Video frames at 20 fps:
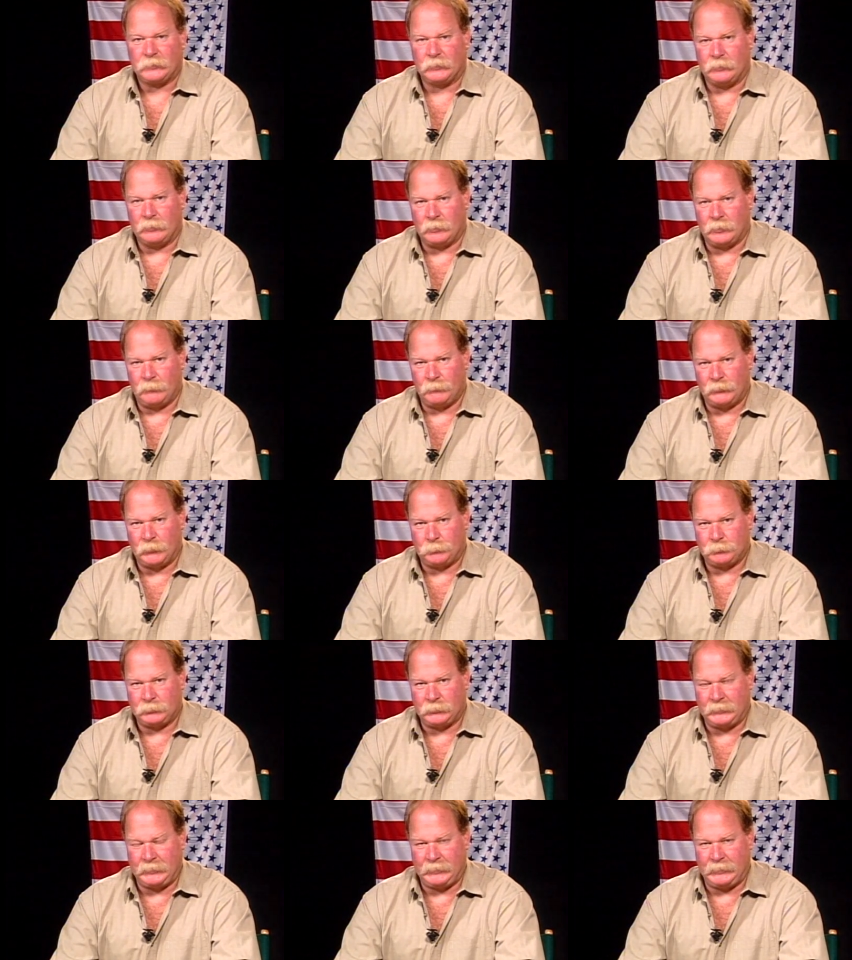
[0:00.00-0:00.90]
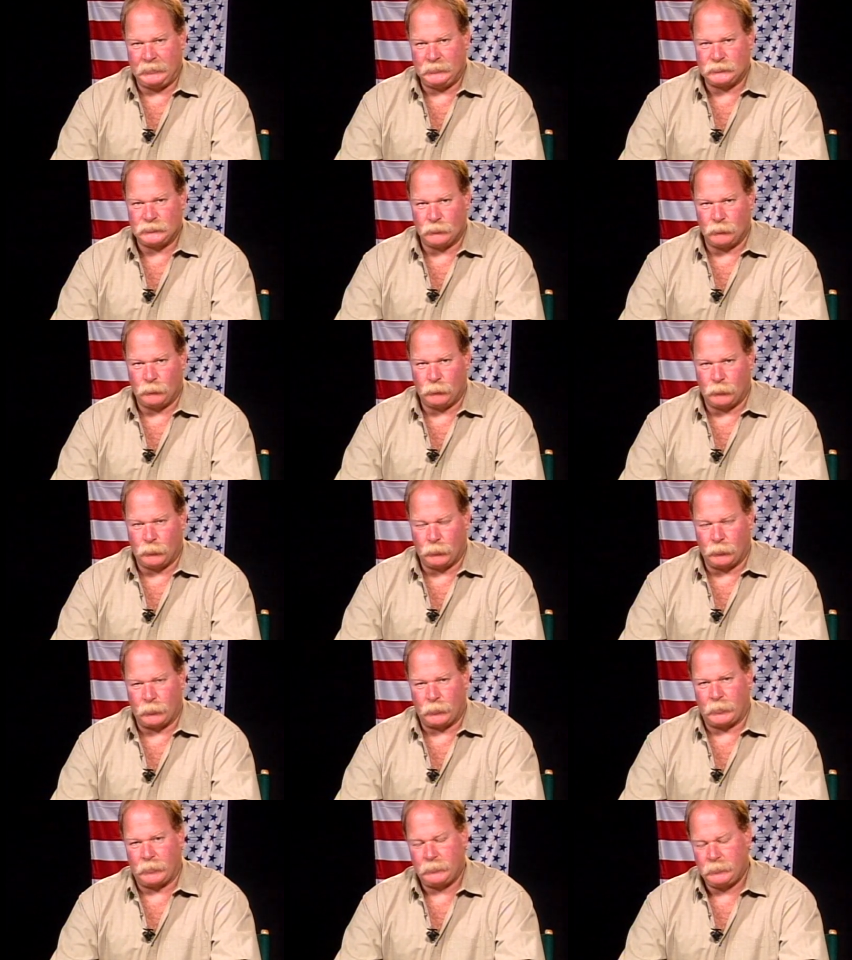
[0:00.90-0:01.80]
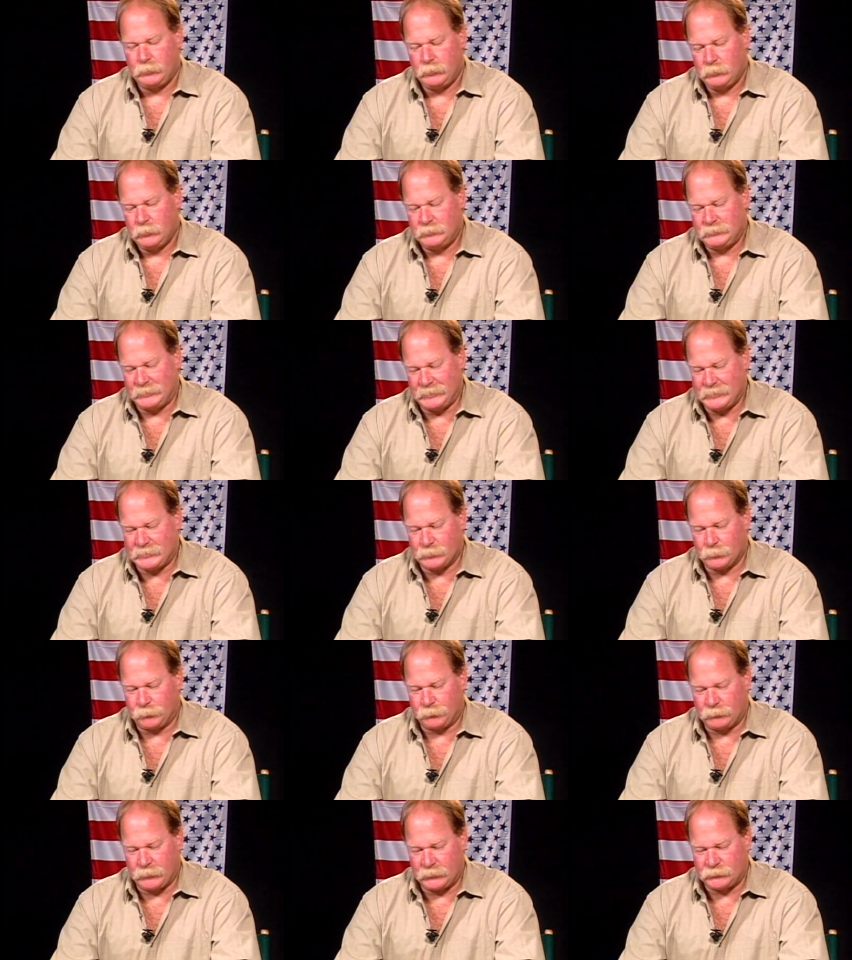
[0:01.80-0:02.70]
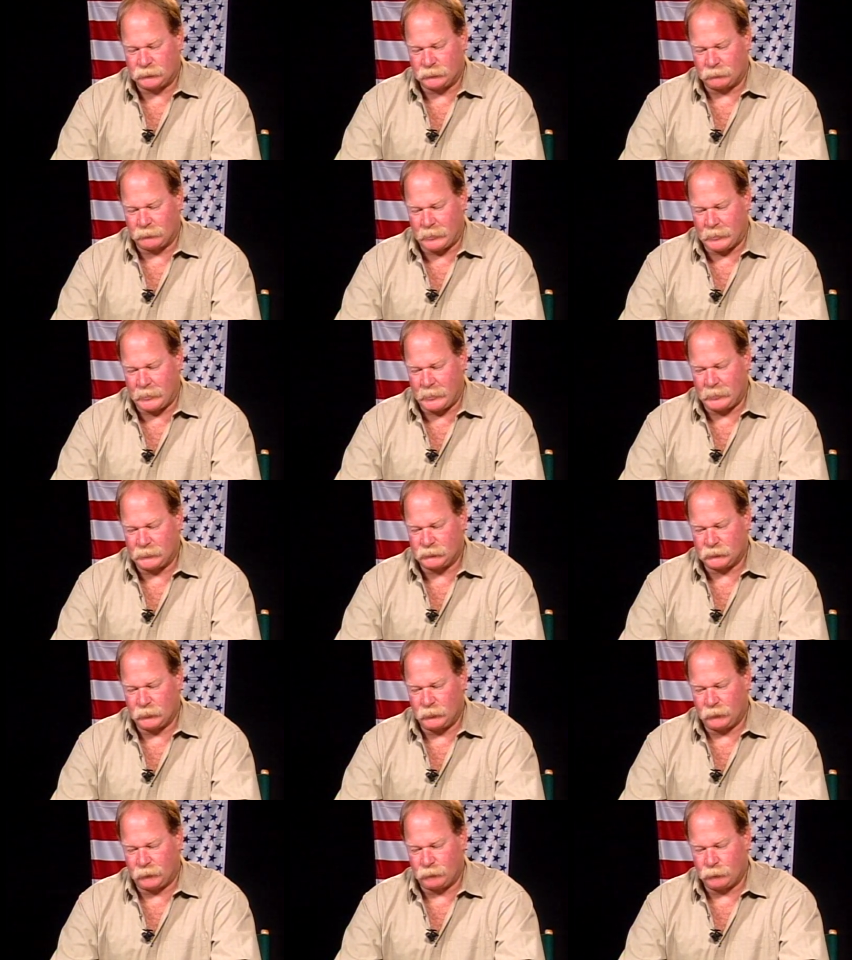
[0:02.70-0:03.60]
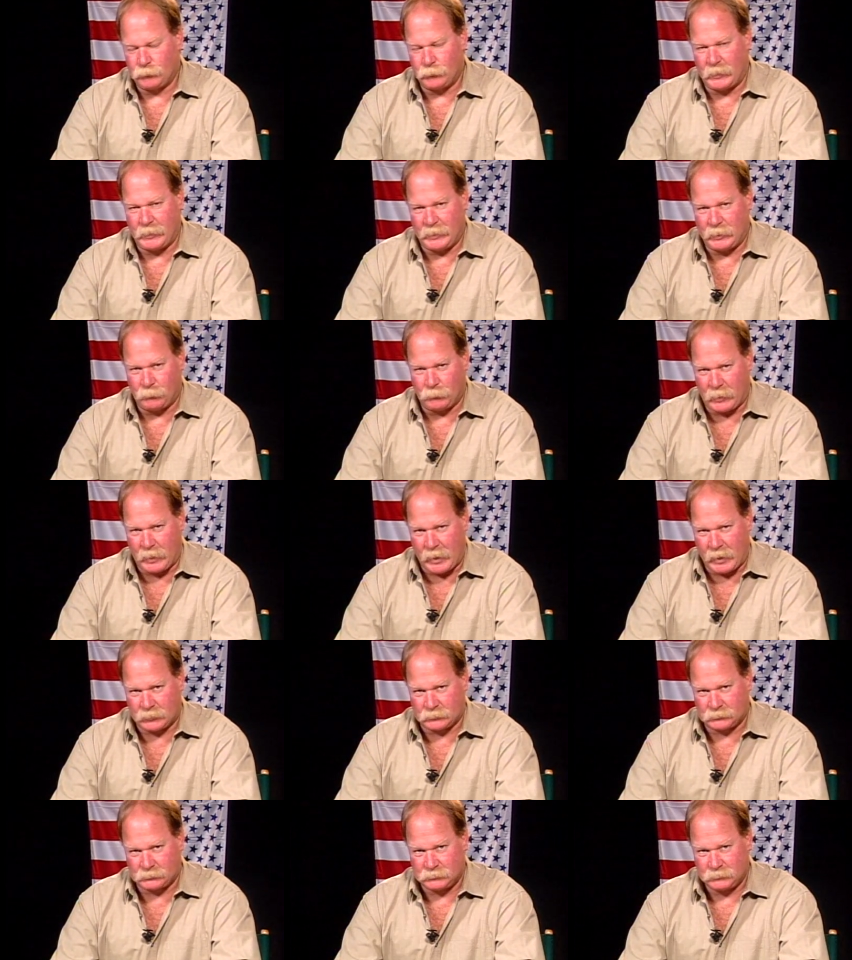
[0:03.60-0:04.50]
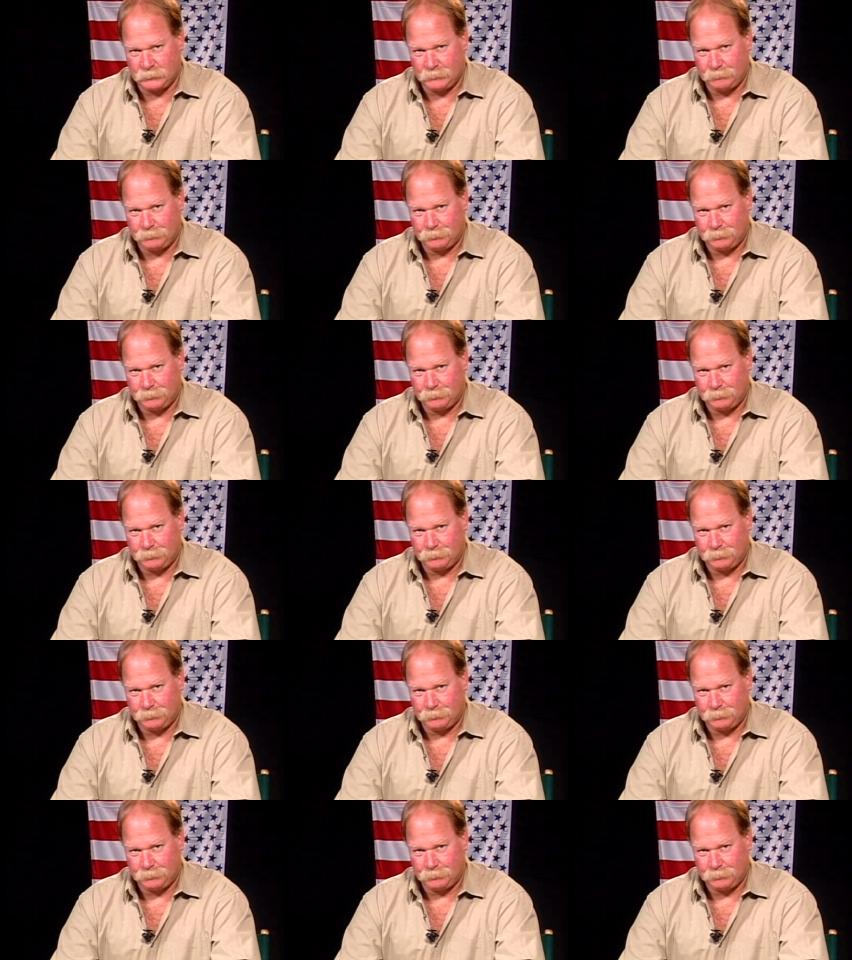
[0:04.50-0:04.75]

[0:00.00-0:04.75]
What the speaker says: the planes were decompressurized through AWACS.